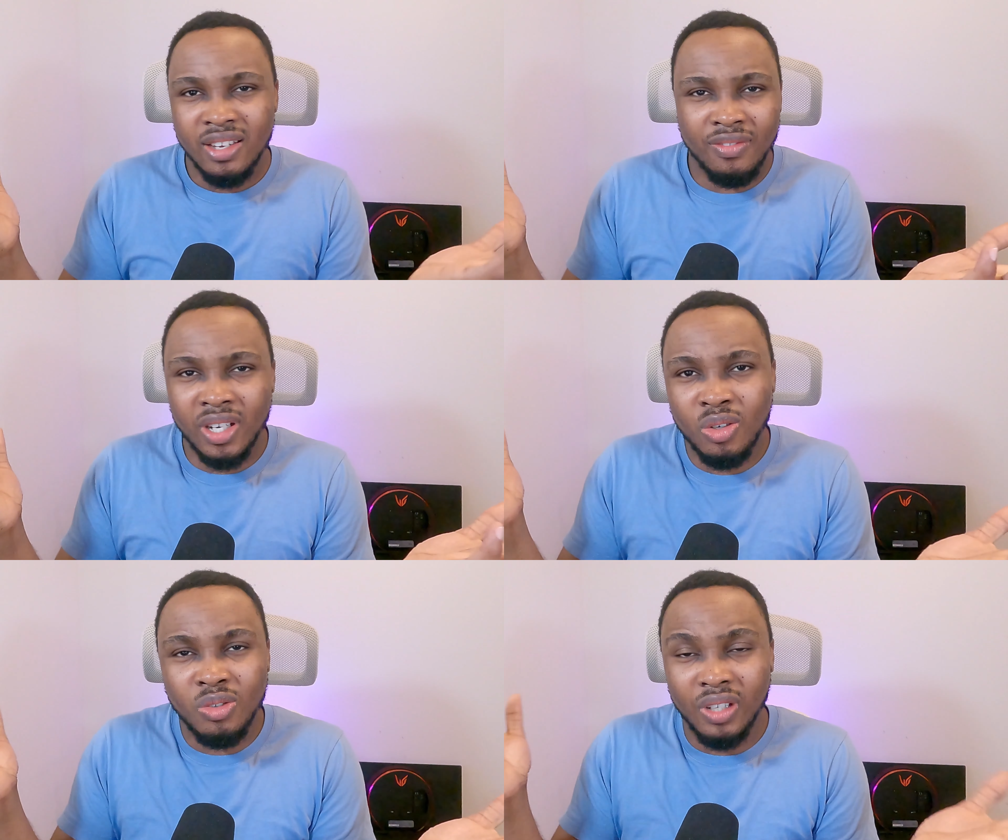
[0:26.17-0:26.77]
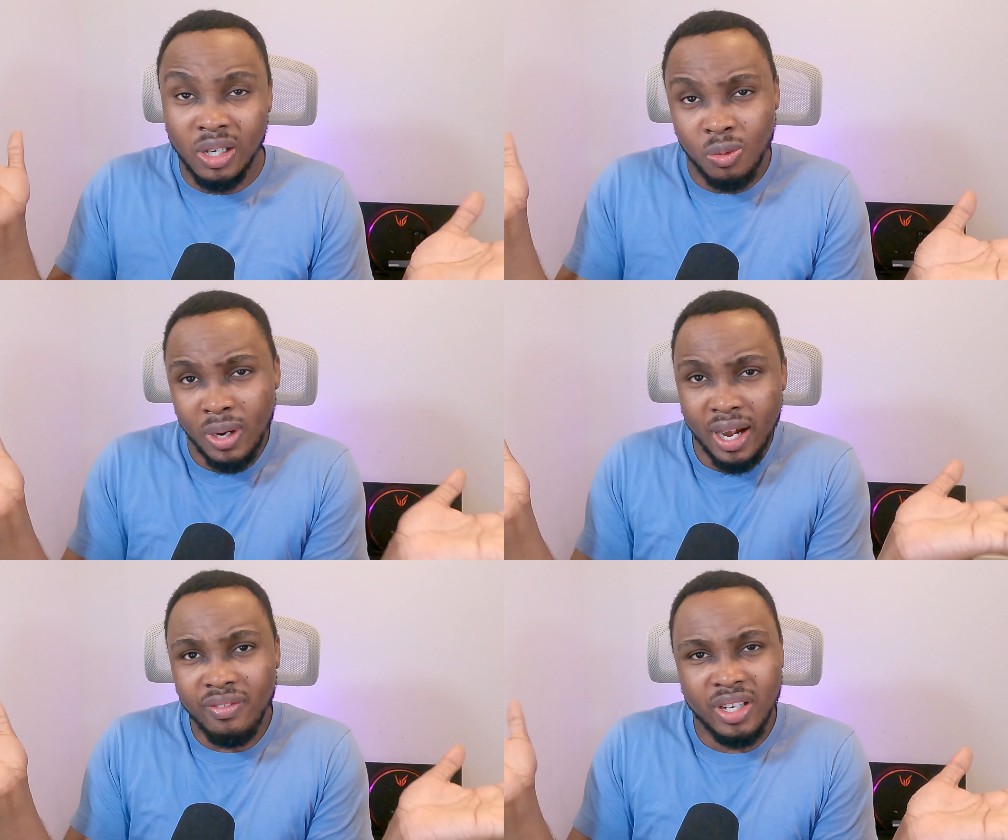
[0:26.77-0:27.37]
Vancouver,
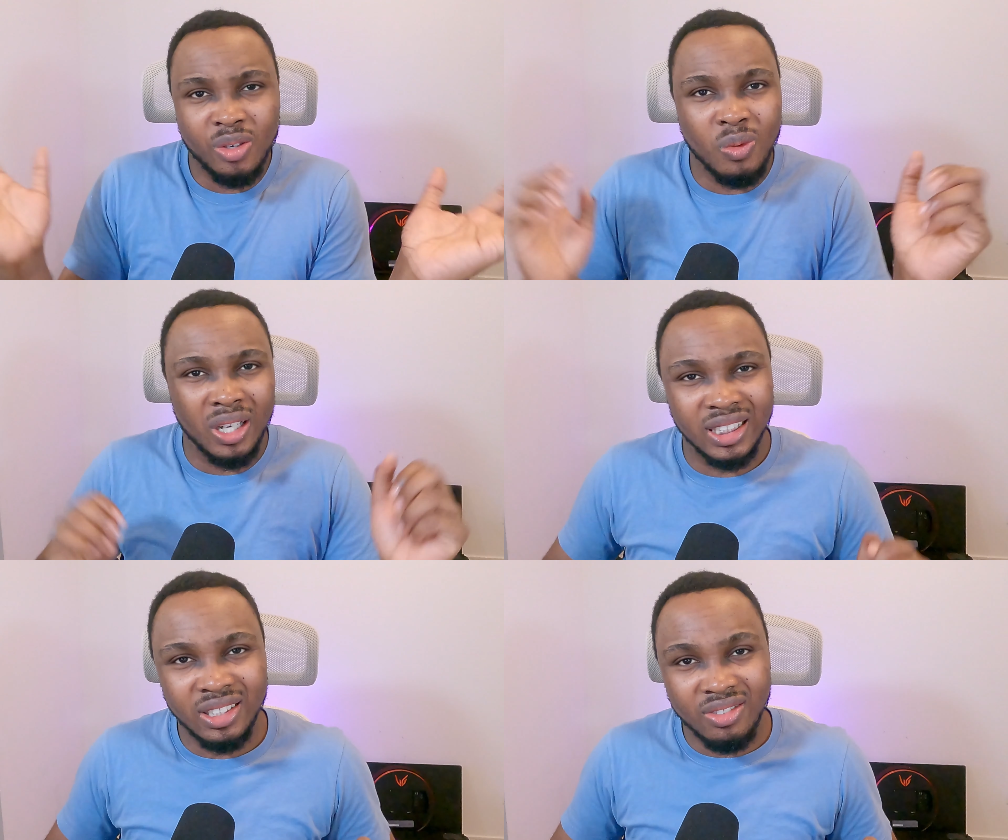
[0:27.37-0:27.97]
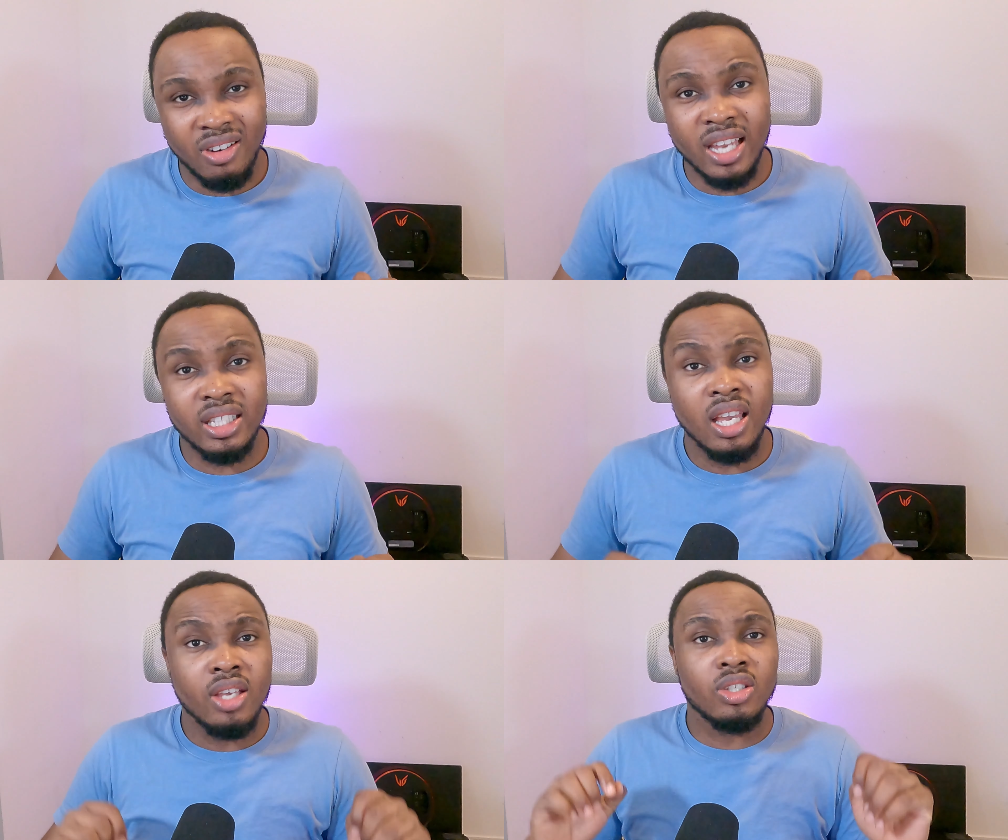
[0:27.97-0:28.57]
wherever you want, right?